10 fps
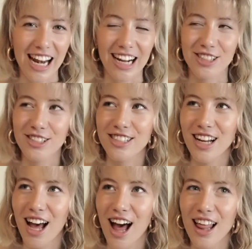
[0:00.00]
and I just
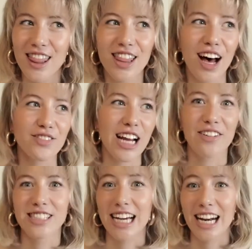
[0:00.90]
loved
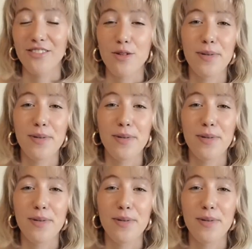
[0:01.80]
every second of it.